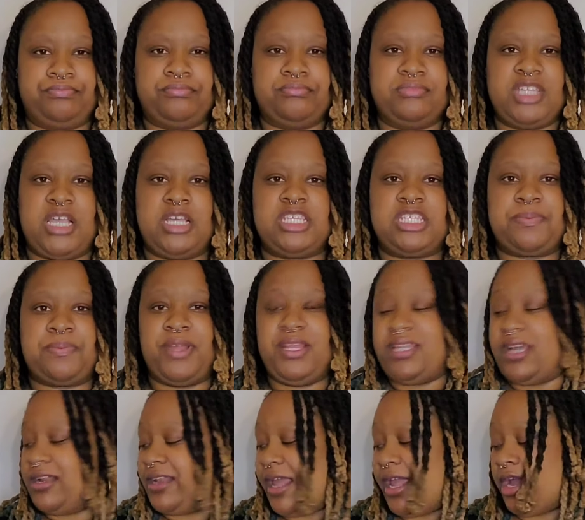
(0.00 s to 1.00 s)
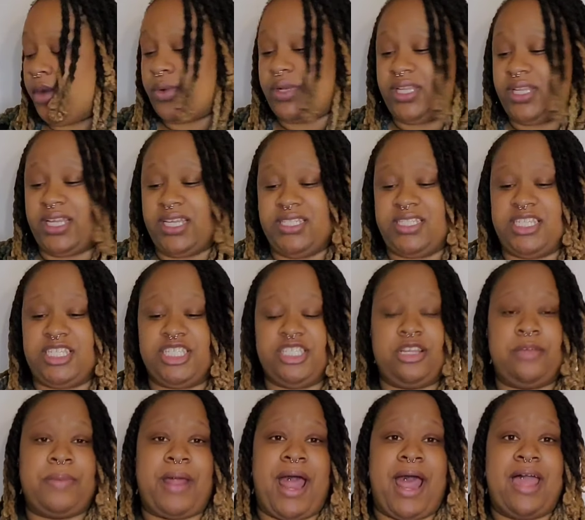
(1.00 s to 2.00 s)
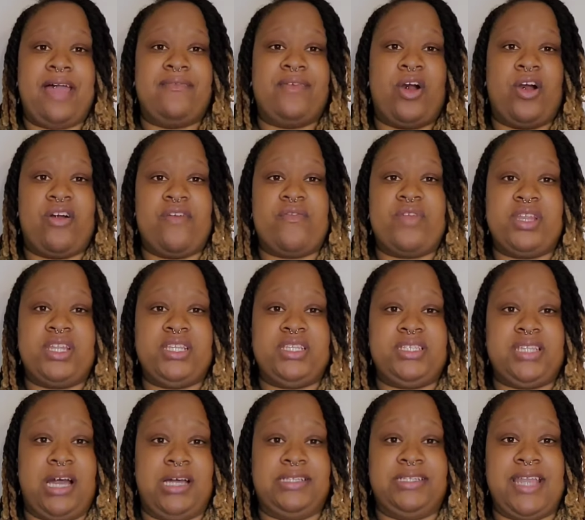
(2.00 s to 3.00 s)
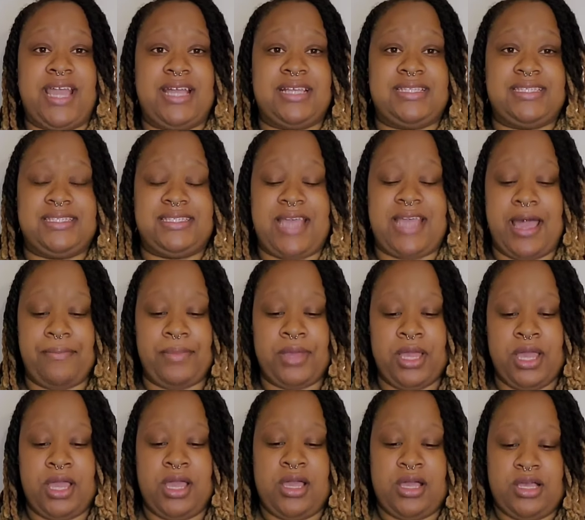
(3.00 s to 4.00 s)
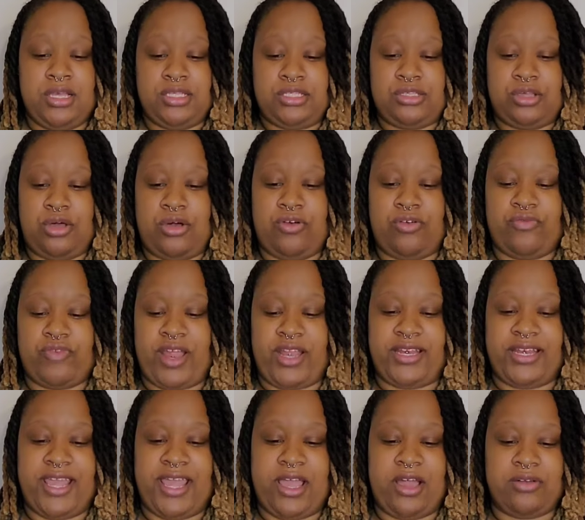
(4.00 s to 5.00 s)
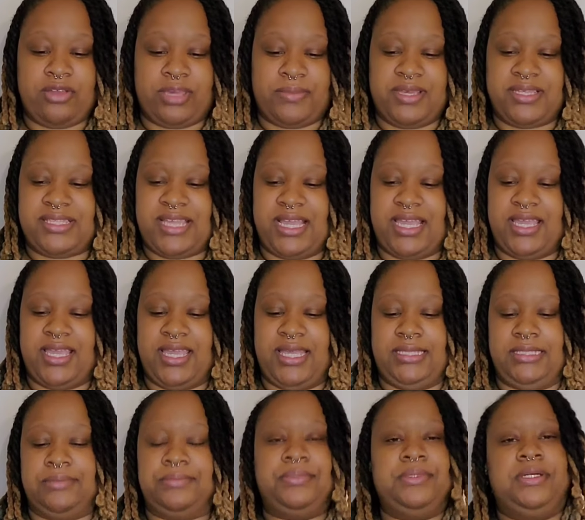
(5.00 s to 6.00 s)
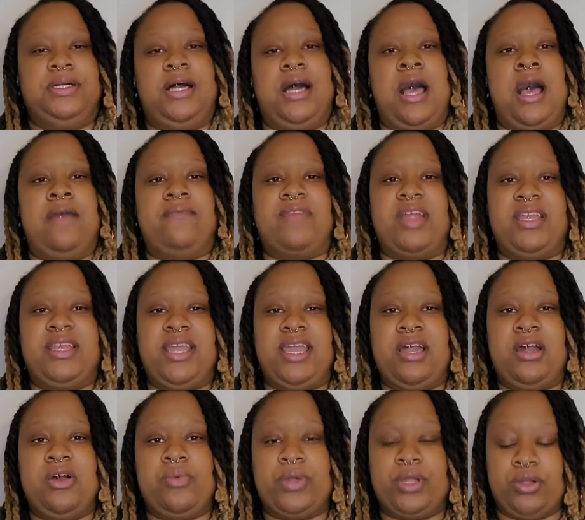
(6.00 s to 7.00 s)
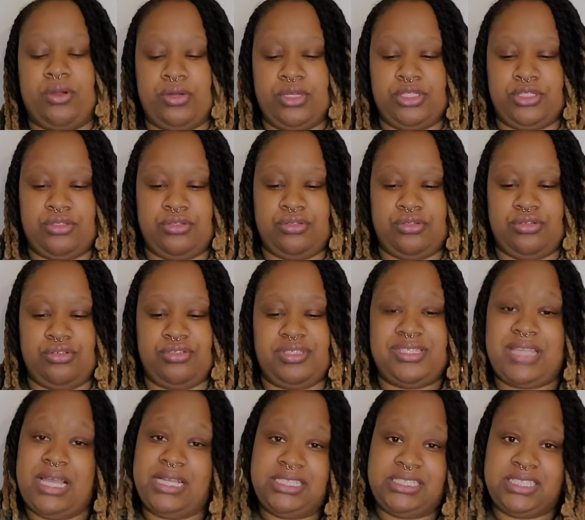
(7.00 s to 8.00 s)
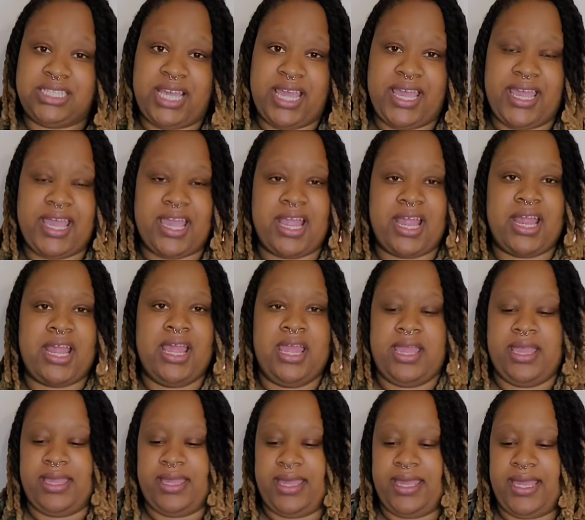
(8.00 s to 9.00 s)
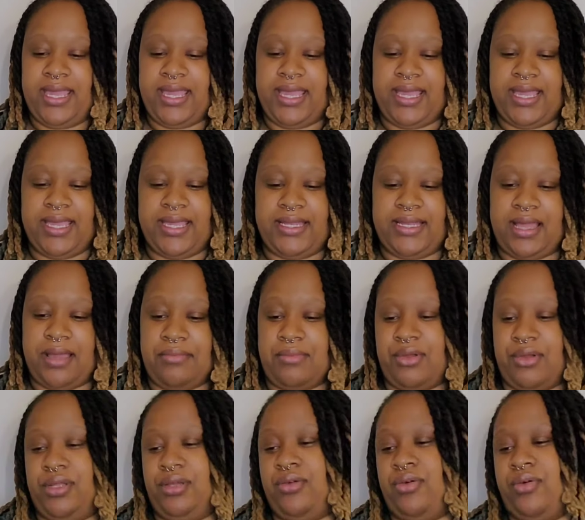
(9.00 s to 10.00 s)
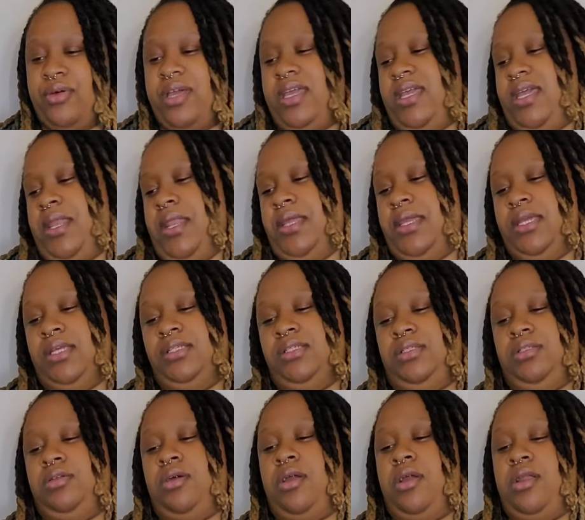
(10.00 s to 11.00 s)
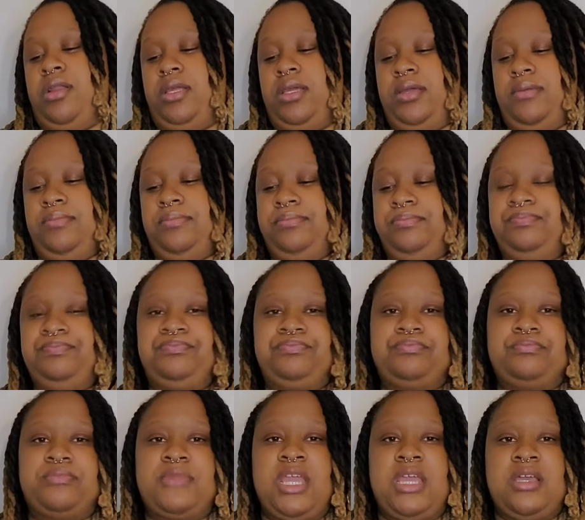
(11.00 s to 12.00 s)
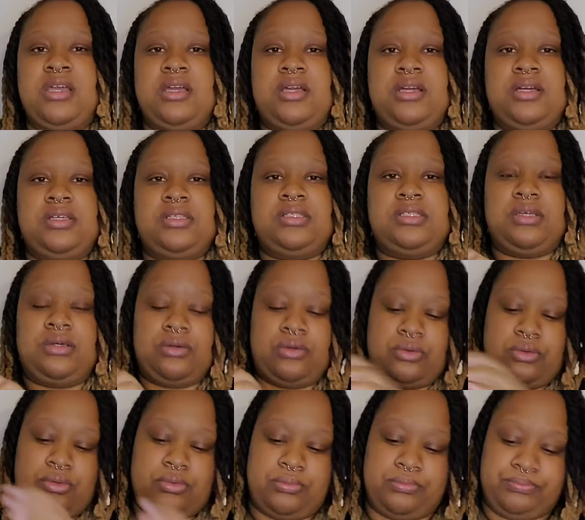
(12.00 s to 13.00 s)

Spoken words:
spray down the hair with the conditioner, but I have already done that step. So right now, give me a second, Caleb. Right now we're going to section the hair, and I'm going to go ahead and get started. So